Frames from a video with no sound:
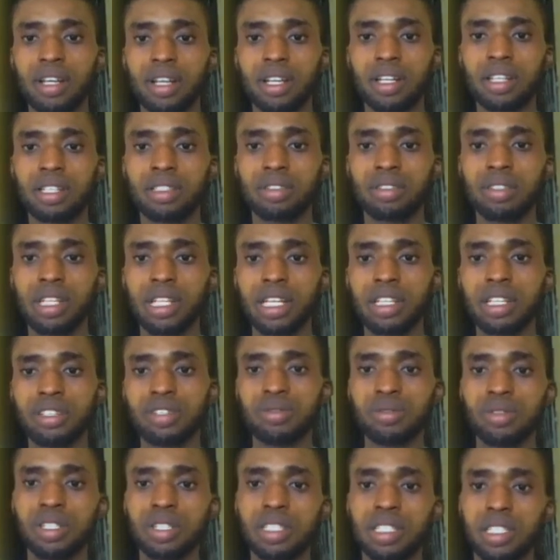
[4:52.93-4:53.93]
So let's
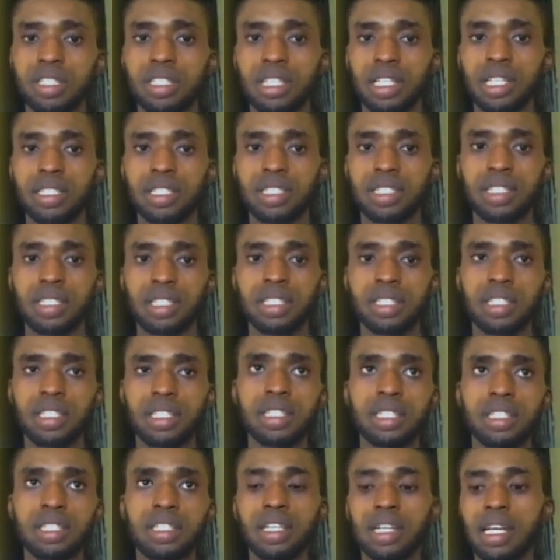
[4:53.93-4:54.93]
run this and see
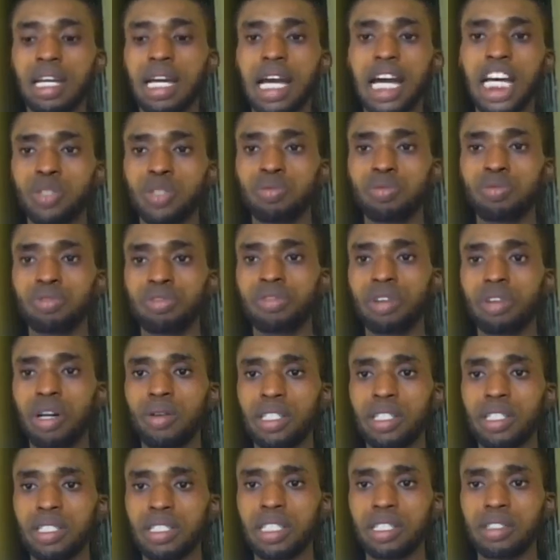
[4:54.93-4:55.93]
the output for
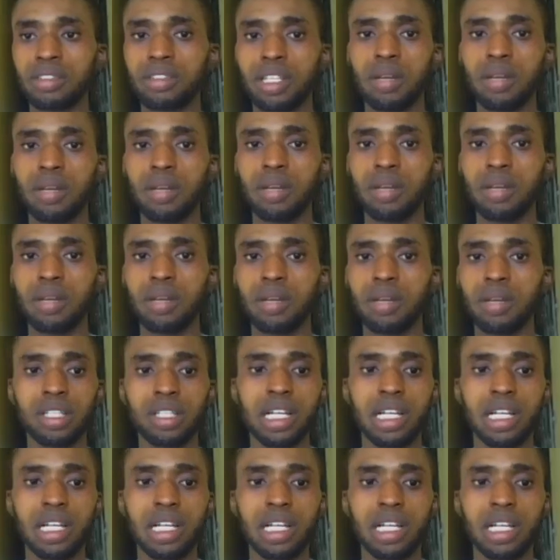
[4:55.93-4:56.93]
ourselves. So let me run this.
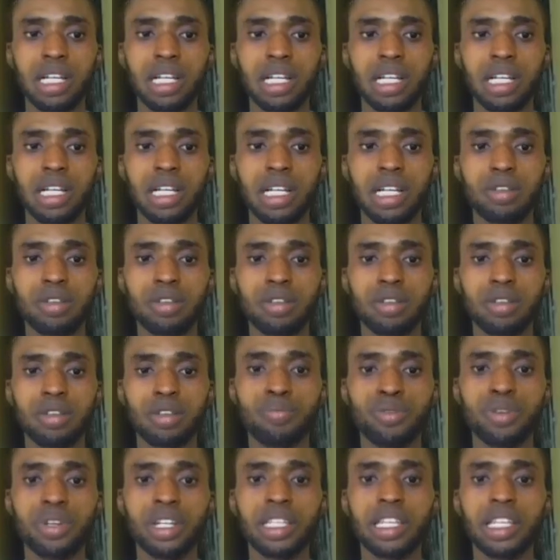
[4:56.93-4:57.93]
You can see
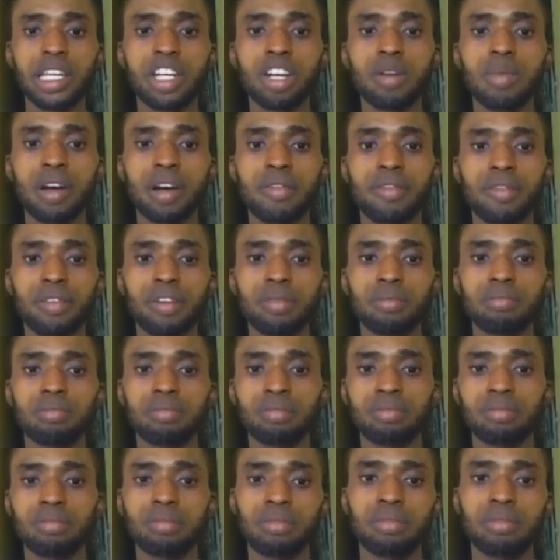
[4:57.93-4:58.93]
predict a number from
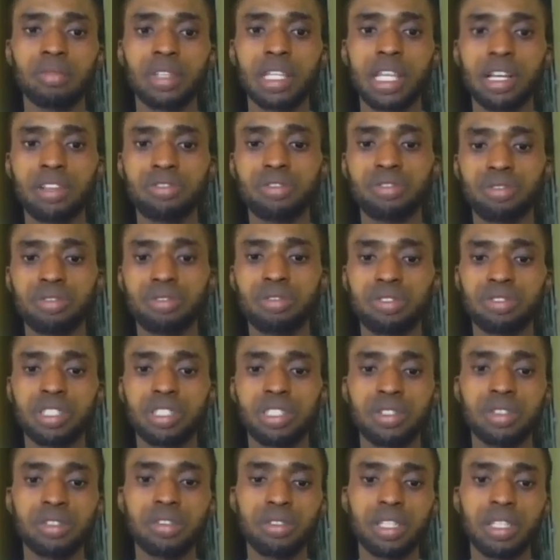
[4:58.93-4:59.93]
10 to 0
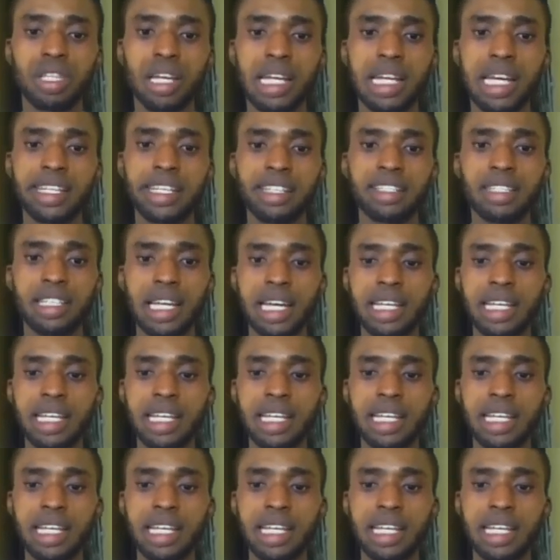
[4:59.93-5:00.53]
to 10. I